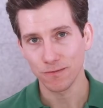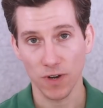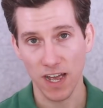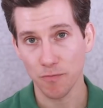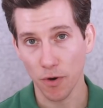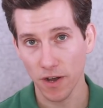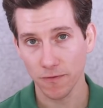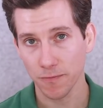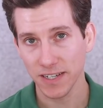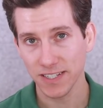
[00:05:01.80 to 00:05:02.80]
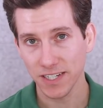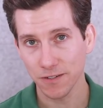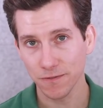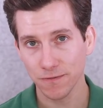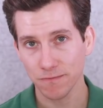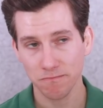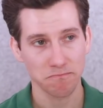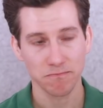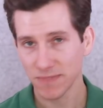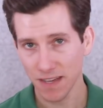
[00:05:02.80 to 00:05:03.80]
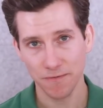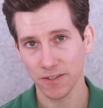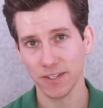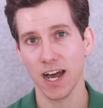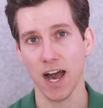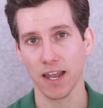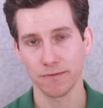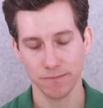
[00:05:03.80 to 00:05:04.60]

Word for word: Would I have bought it for myself? Definitely not.